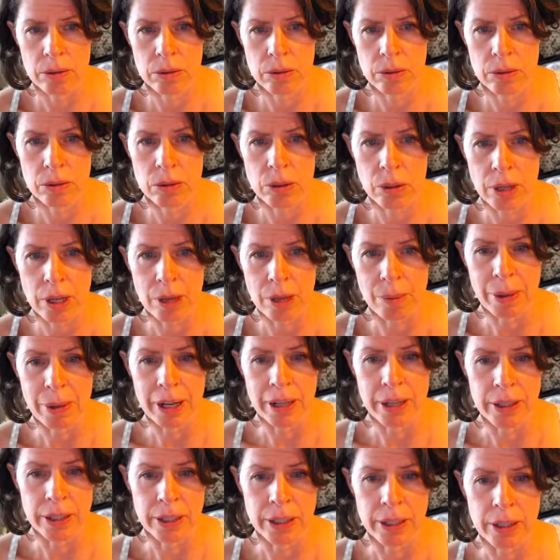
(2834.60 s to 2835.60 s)
took
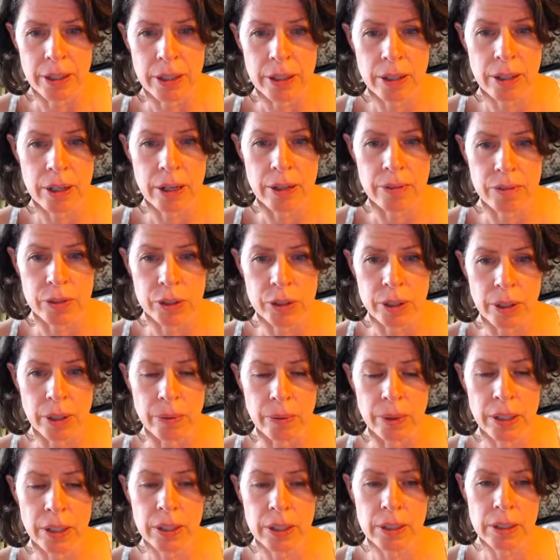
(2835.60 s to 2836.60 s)
about a year of
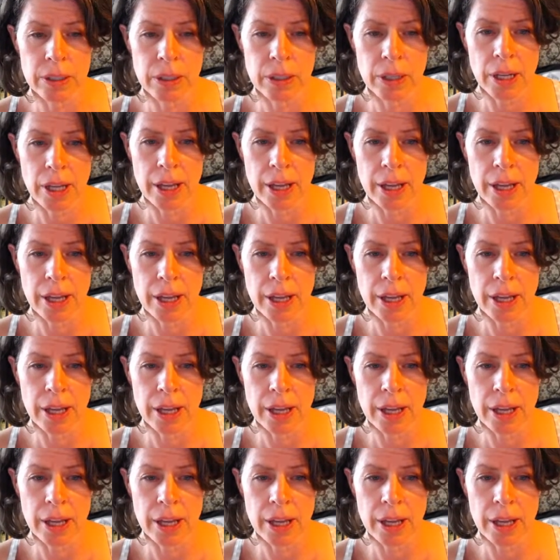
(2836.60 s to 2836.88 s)
sewing